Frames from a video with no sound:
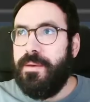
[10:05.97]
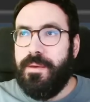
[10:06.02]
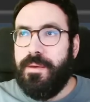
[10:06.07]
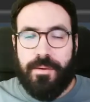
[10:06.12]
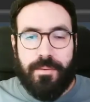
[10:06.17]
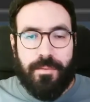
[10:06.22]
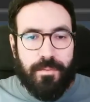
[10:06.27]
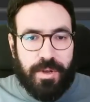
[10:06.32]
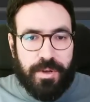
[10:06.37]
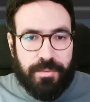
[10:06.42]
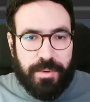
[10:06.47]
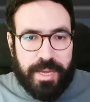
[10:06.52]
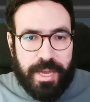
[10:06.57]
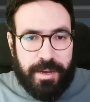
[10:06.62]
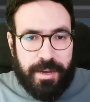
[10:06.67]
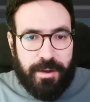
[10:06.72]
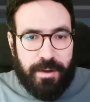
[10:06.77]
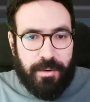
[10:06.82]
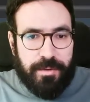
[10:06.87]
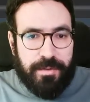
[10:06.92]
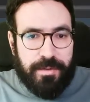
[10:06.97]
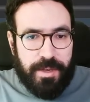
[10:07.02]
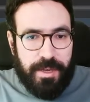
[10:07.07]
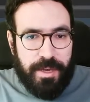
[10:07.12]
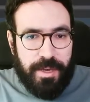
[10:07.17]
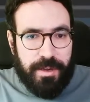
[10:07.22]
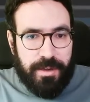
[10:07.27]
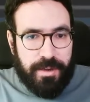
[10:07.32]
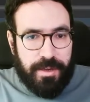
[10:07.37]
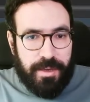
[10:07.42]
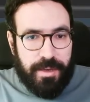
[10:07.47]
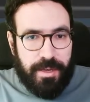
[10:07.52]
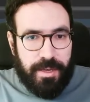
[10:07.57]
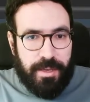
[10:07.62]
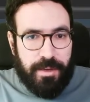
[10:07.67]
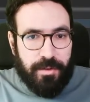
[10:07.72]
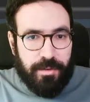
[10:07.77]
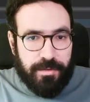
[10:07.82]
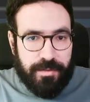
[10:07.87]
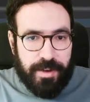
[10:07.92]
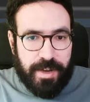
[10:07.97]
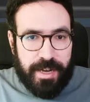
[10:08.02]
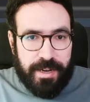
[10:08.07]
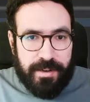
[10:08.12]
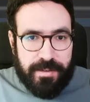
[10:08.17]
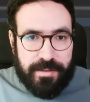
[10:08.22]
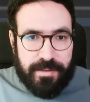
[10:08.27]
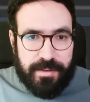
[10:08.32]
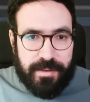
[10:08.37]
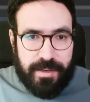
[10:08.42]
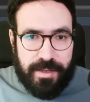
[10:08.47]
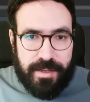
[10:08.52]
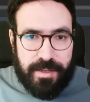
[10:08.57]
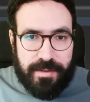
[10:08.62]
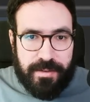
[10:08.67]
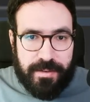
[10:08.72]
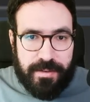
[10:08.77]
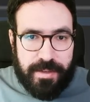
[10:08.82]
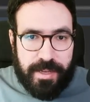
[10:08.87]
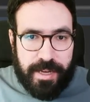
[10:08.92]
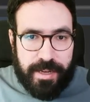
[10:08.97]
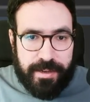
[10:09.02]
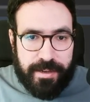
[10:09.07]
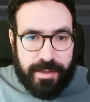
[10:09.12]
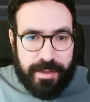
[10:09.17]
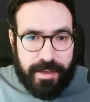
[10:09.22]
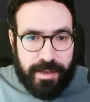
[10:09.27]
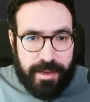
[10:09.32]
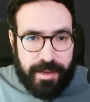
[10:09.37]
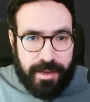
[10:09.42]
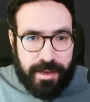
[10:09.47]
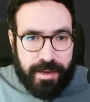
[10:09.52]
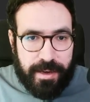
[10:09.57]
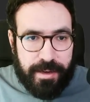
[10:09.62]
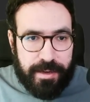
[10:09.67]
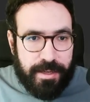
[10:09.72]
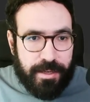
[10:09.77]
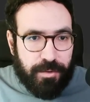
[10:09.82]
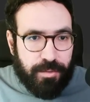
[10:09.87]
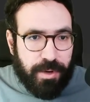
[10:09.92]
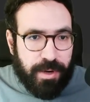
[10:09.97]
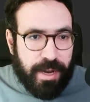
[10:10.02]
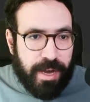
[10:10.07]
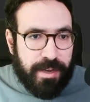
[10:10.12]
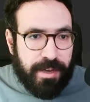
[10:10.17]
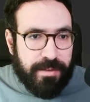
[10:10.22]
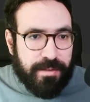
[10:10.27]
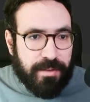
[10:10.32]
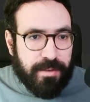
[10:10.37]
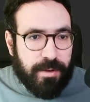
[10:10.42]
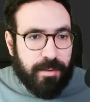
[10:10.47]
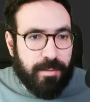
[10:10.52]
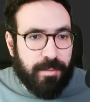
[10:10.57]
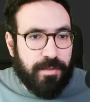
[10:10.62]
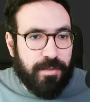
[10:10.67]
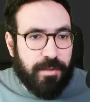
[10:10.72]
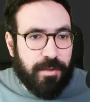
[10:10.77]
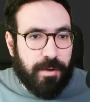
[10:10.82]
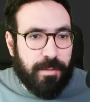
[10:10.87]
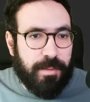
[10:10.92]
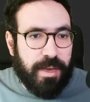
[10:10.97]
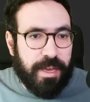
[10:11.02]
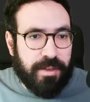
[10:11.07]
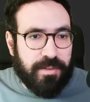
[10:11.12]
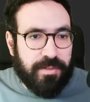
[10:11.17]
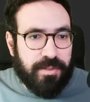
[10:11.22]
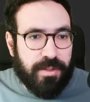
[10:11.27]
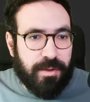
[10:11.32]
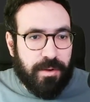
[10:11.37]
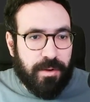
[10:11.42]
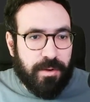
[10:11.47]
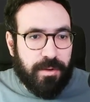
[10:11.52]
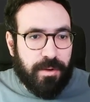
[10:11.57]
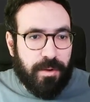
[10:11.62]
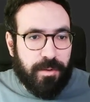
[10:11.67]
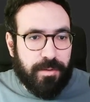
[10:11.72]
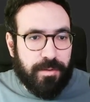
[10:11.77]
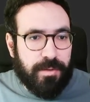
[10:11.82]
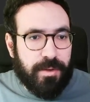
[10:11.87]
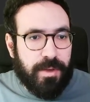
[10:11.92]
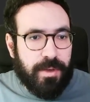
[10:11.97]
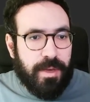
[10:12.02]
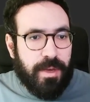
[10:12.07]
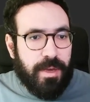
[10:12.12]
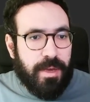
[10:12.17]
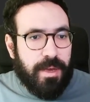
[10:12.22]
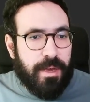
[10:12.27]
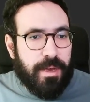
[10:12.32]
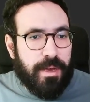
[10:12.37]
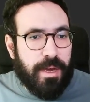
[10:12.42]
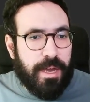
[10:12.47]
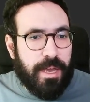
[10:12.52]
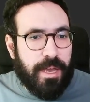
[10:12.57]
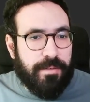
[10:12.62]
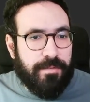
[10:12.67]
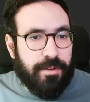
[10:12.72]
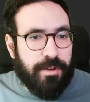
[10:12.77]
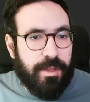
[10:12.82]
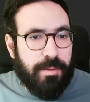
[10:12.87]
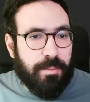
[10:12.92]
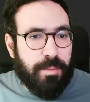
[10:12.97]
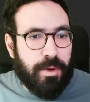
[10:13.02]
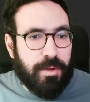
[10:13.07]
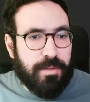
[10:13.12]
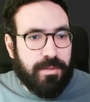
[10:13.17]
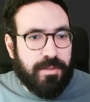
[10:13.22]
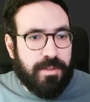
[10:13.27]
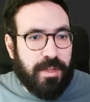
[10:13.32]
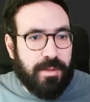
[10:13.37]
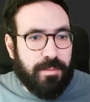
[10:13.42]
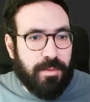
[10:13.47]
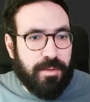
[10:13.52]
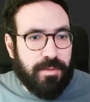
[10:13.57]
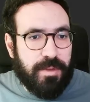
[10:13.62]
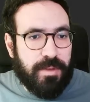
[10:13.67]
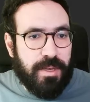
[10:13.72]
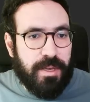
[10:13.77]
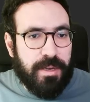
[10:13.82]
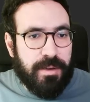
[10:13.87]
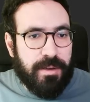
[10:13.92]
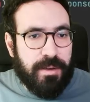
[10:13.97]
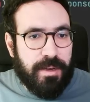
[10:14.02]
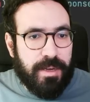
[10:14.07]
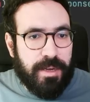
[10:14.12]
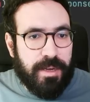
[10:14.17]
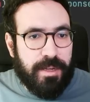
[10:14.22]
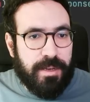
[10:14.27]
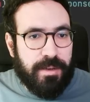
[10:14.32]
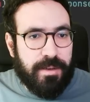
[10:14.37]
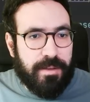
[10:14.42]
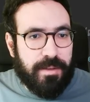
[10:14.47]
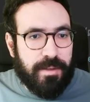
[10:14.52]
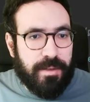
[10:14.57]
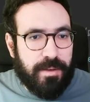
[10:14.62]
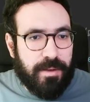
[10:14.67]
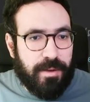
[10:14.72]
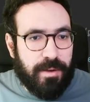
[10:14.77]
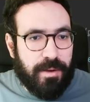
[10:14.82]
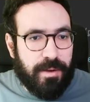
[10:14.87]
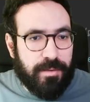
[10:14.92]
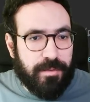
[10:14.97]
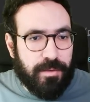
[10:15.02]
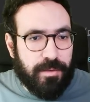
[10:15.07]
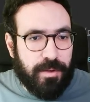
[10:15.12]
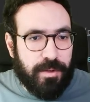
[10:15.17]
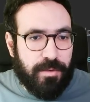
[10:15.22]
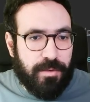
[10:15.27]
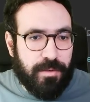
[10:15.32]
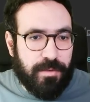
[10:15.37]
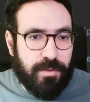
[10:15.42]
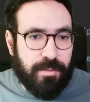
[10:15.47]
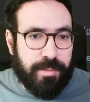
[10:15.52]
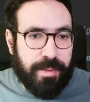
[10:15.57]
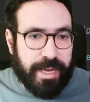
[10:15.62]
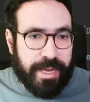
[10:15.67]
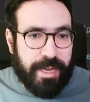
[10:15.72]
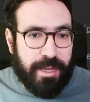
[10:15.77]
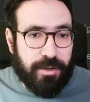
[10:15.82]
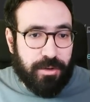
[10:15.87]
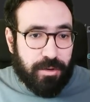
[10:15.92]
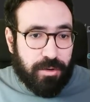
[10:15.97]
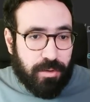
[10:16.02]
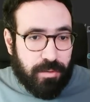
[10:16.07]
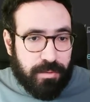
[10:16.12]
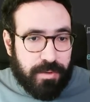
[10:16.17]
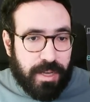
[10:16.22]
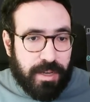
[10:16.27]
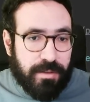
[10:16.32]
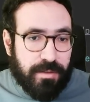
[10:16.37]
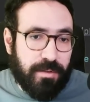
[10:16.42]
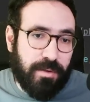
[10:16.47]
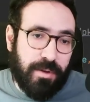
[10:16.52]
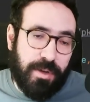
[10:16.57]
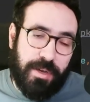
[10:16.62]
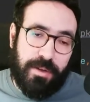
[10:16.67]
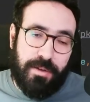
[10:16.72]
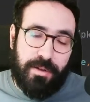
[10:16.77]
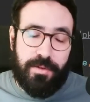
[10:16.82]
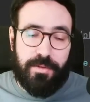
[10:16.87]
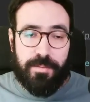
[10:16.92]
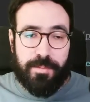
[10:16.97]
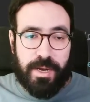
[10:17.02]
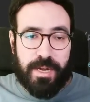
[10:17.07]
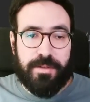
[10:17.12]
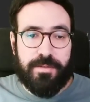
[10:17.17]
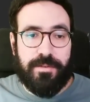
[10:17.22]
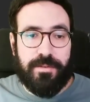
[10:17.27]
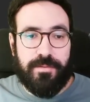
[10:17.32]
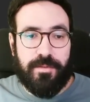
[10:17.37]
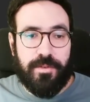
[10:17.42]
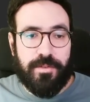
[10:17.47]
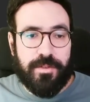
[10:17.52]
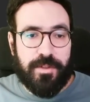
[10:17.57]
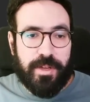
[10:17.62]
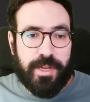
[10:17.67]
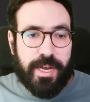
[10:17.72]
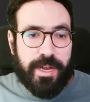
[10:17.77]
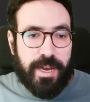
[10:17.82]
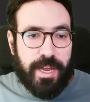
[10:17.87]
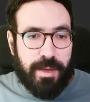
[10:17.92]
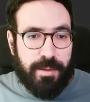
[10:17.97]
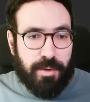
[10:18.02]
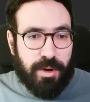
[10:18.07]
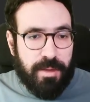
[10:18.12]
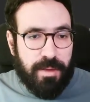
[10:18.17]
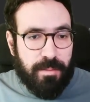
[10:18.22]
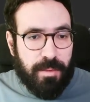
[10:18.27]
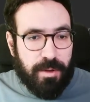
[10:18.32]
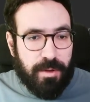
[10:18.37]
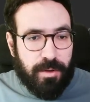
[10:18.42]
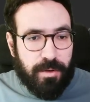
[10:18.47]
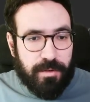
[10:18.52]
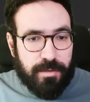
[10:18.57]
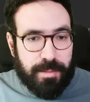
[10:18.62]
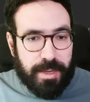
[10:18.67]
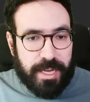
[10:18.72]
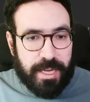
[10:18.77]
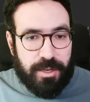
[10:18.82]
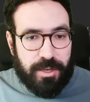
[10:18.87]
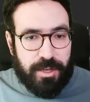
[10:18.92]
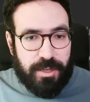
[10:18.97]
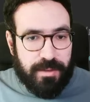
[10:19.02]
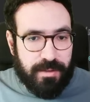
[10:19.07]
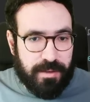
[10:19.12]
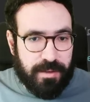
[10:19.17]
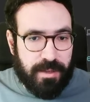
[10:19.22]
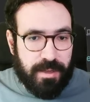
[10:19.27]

What we can note here in those files is that it relies on some external code. I have an import statement here, and so it uses the package context. Okay, it's part of the standard library, but those packages